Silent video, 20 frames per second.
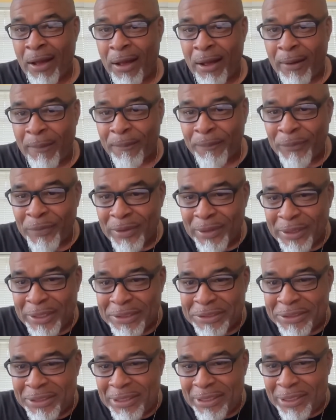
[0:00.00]
Um,
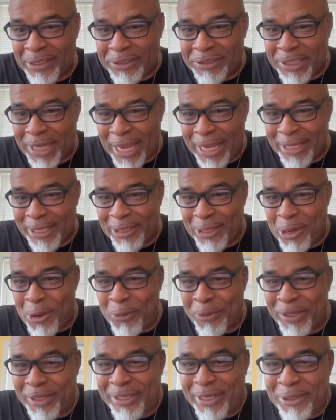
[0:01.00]
Latanya
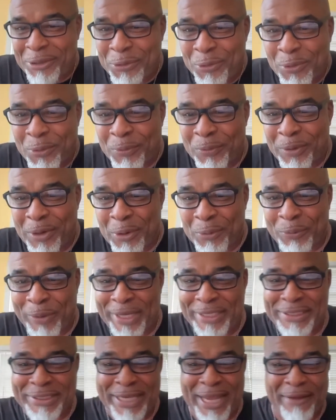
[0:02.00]
Logan, can you er,
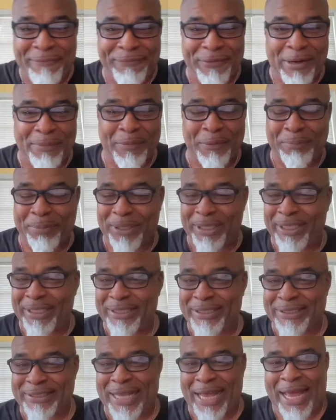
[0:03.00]
erase that for me,
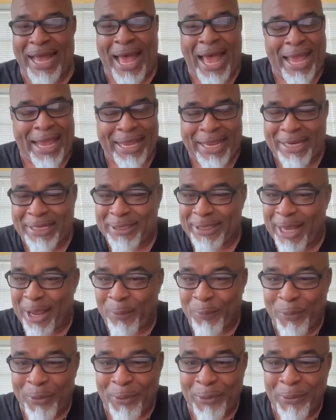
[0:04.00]
please? Because I, I hate
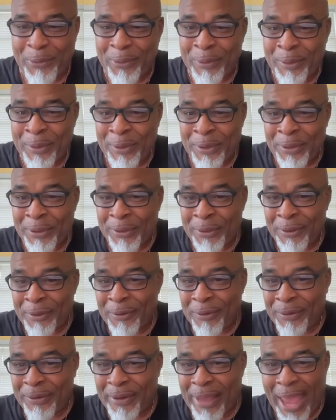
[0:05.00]
that word,
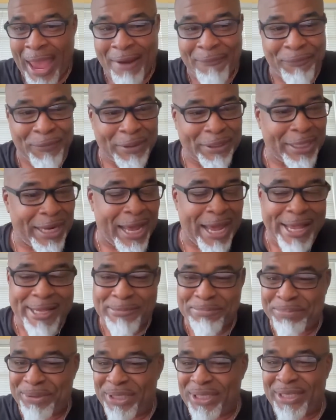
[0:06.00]

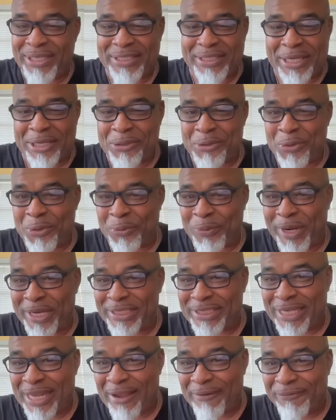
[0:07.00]
Africanized bees. Can you
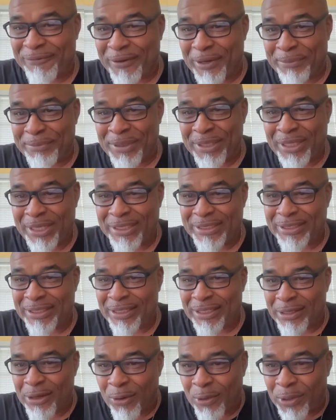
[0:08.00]
erase that for me? Because
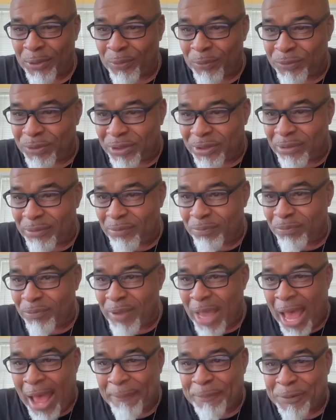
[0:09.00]
the only
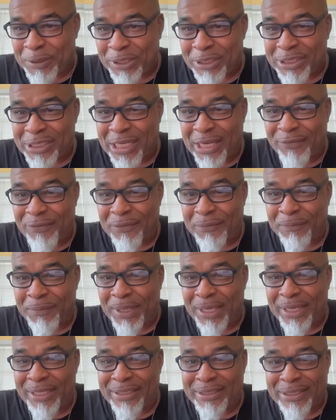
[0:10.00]
option is giving
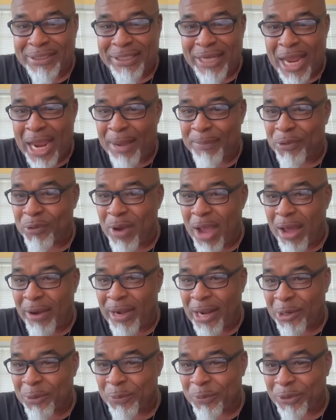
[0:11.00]
me is the time you
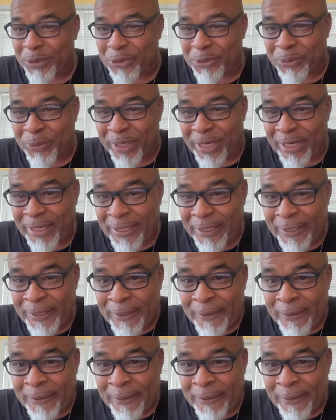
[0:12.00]
out. I don't want to do that.